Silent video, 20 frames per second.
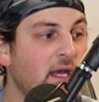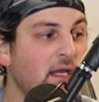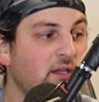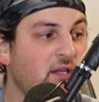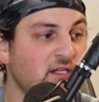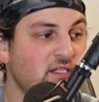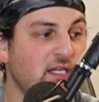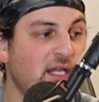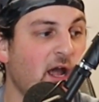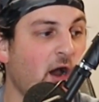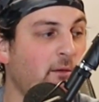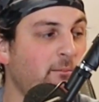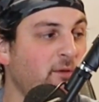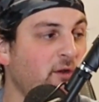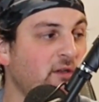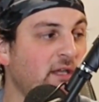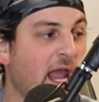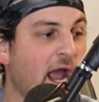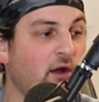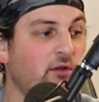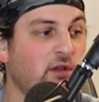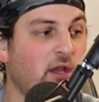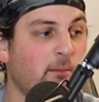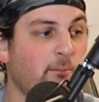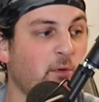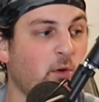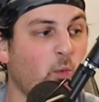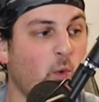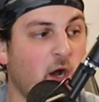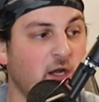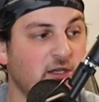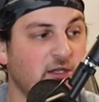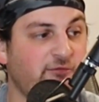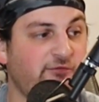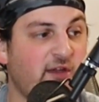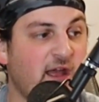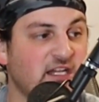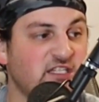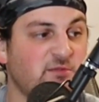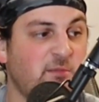Doesn't help your down number one
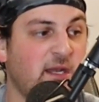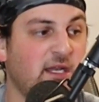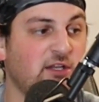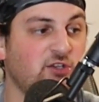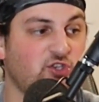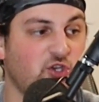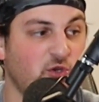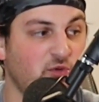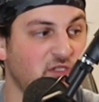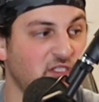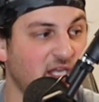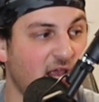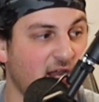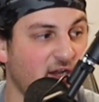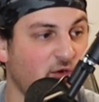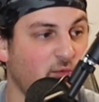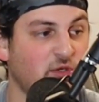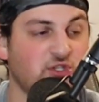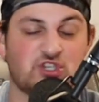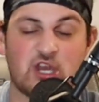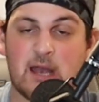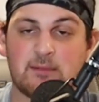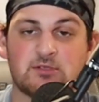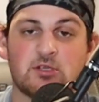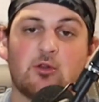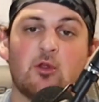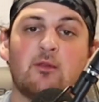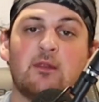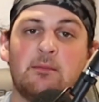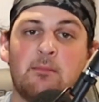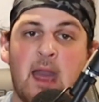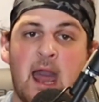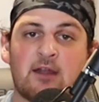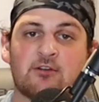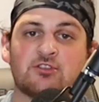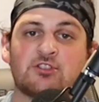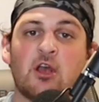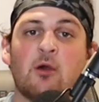defenseman and two center, which absolutely matters.